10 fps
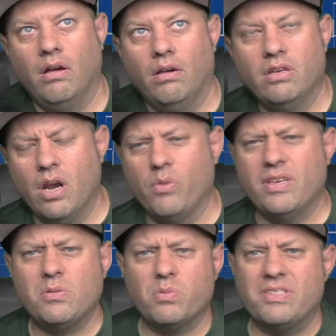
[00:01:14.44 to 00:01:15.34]
You know,
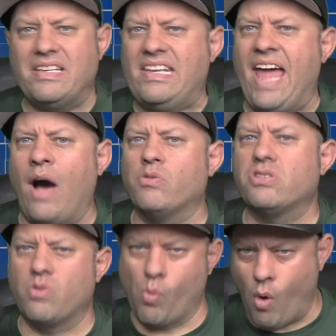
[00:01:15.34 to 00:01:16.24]
this was
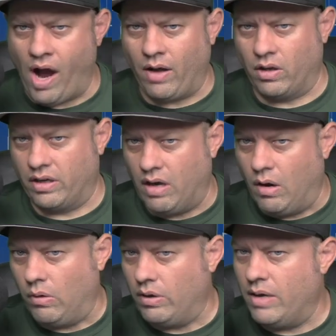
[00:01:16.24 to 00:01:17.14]
announced a while
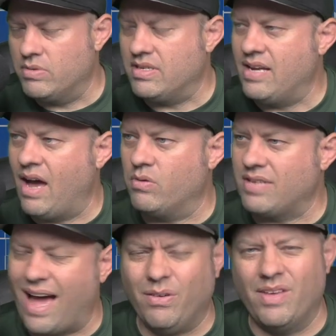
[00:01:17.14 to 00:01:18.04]
ago. It was announced.
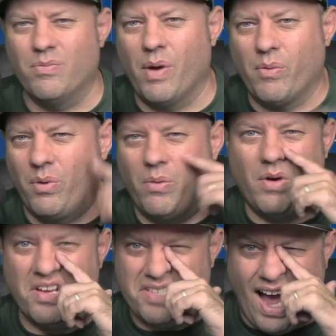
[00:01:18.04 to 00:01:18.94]
I don't even remember when it
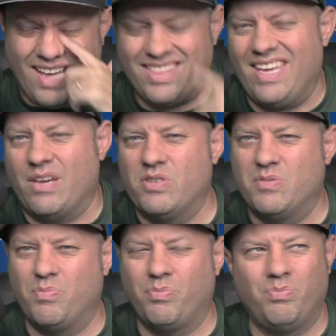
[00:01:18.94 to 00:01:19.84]
was. I think it was.
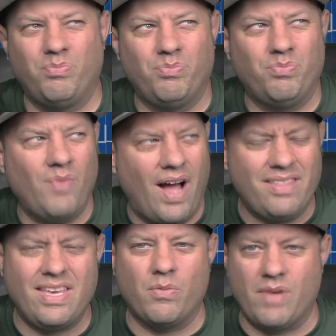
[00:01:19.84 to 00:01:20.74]
I
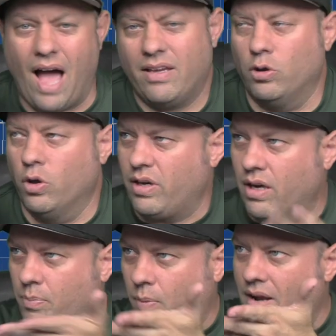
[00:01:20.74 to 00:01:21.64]
think I could look it
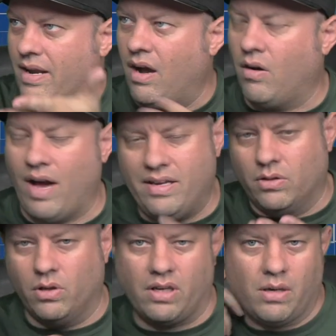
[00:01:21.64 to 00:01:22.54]
up right now. I didn't
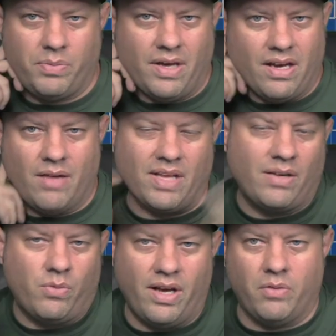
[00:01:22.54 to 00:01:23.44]
look it up yet. I'm like,
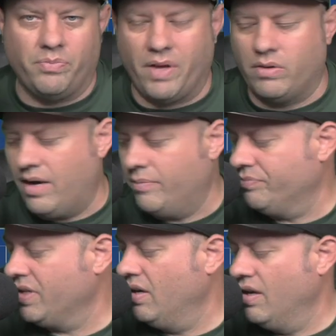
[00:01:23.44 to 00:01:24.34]
well, okay.
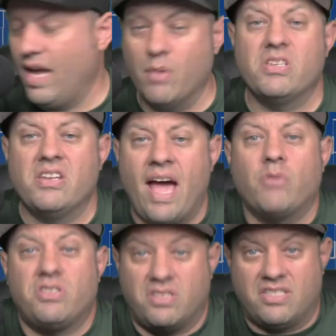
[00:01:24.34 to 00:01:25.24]
It was
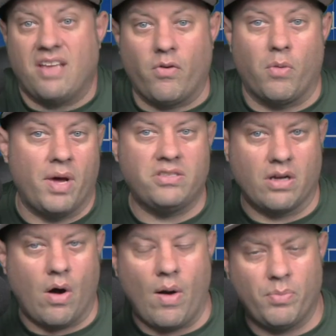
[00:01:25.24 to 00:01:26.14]
announced several months
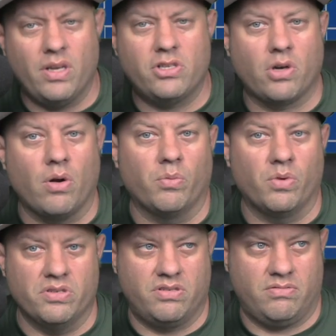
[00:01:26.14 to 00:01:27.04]
ago. I'm pretty sure it
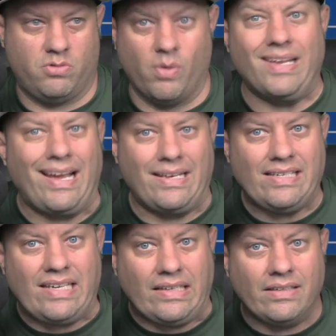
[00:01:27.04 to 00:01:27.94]
was
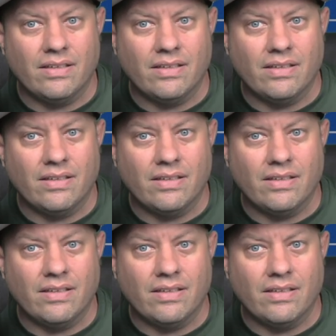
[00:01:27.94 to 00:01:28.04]
2019.